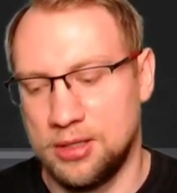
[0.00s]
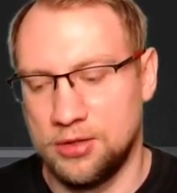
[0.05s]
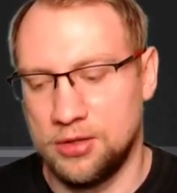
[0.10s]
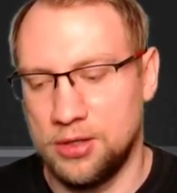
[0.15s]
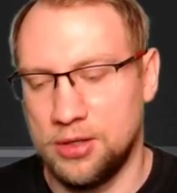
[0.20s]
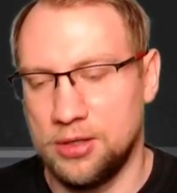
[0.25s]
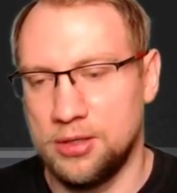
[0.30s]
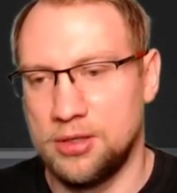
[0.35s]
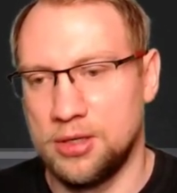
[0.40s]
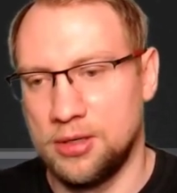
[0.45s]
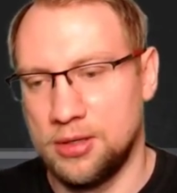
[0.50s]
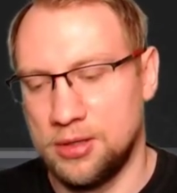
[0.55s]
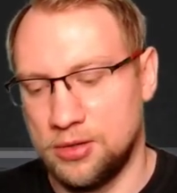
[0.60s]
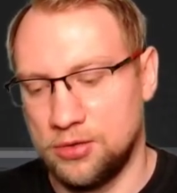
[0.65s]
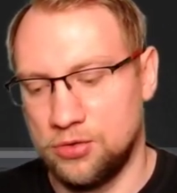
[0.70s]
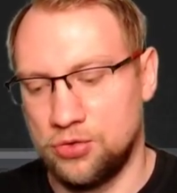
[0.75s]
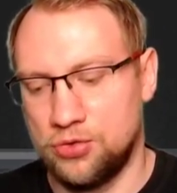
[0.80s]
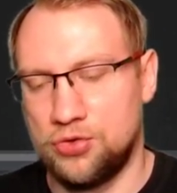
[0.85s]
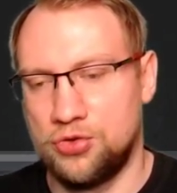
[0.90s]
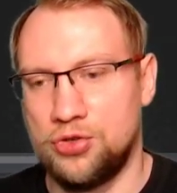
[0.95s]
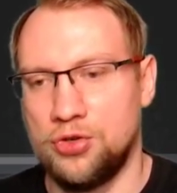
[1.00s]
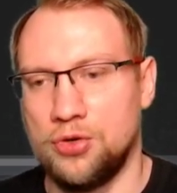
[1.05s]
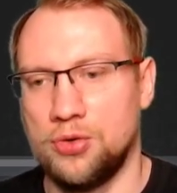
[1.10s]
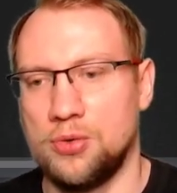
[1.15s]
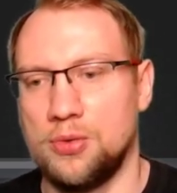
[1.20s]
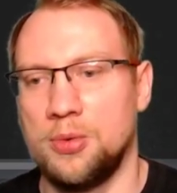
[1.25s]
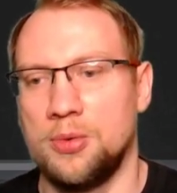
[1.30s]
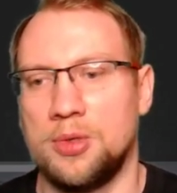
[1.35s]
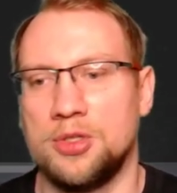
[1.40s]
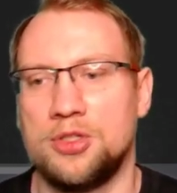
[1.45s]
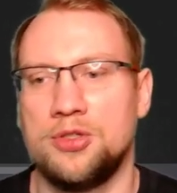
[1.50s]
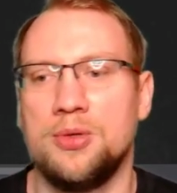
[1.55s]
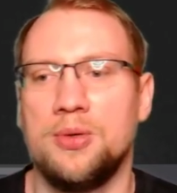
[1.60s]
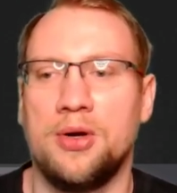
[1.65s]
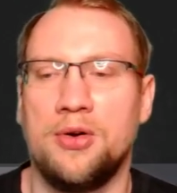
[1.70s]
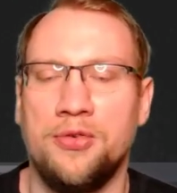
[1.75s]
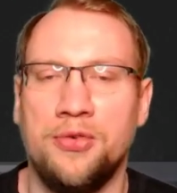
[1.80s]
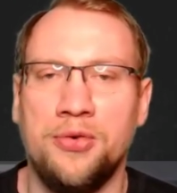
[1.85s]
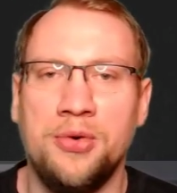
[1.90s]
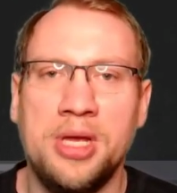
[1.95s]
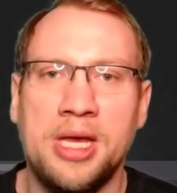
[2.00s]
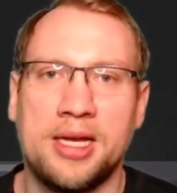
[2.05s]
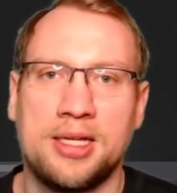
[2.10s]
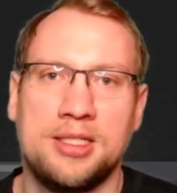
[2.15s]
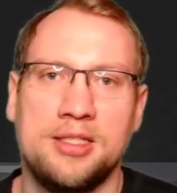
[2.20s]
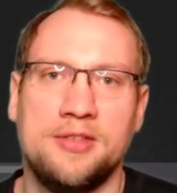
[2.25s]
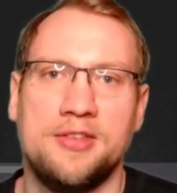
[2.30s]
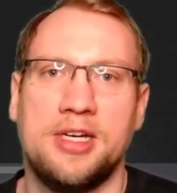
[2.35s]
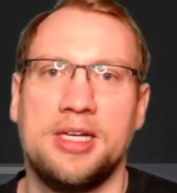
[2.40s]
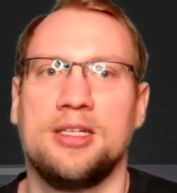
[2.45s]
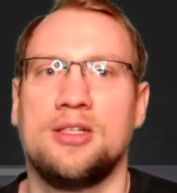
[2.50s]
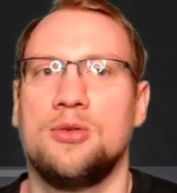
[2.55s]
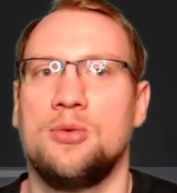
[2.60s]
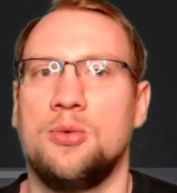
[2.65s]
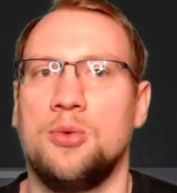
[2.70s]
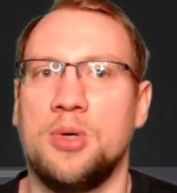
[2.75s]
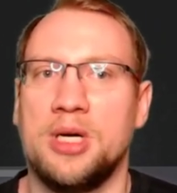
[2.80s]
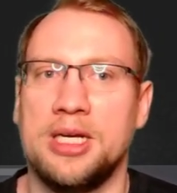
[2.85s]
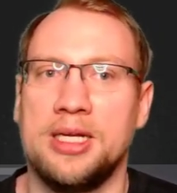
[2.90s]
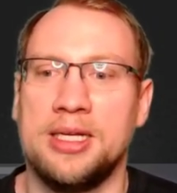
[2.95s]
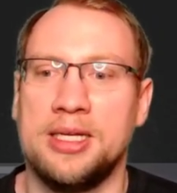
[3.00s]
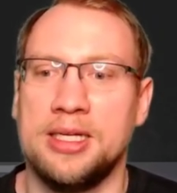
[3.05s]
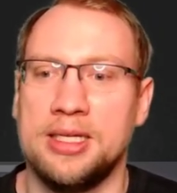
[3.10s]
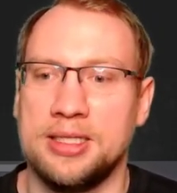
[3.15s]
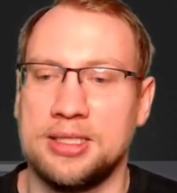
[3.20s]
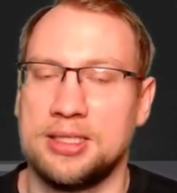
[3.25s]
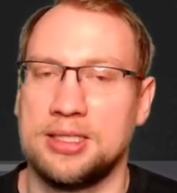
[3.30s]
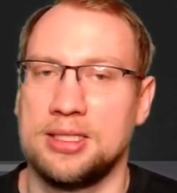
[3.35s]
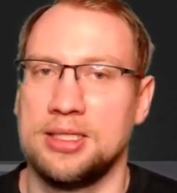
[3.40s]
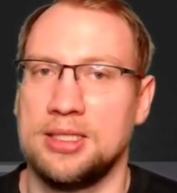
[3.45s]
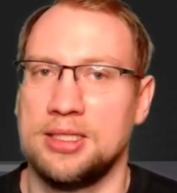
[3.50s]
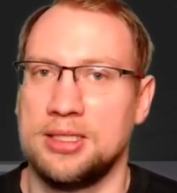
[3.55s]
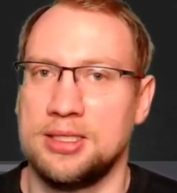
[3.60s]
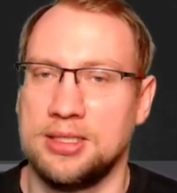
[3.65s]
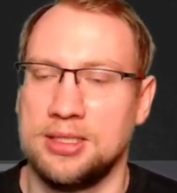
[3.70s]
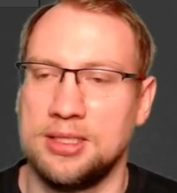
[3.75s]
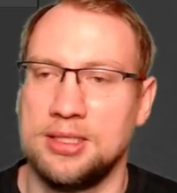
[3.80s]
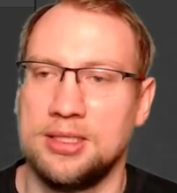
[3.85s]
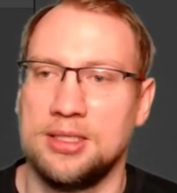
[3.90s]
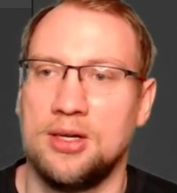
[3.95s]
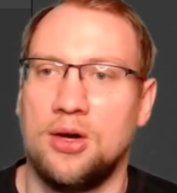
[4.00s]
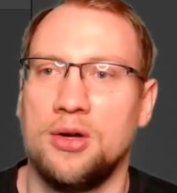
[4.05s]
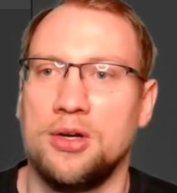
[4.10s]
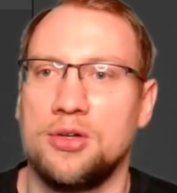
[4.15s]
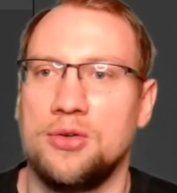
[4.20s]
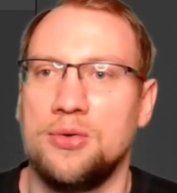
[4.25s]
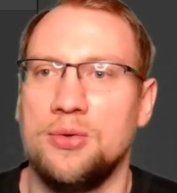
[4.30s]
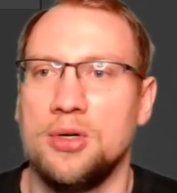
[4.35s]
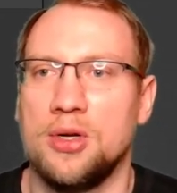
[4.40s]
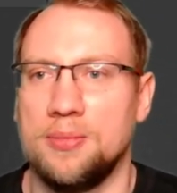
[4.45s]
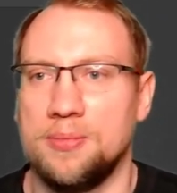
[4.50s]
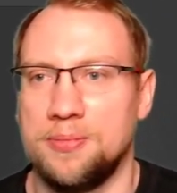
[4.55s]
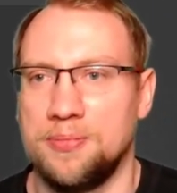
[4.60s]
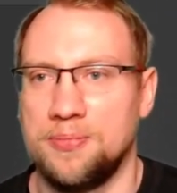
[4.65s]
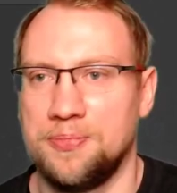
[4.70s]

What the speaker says: and then true. We want to reactivate it when it is on a cooldown.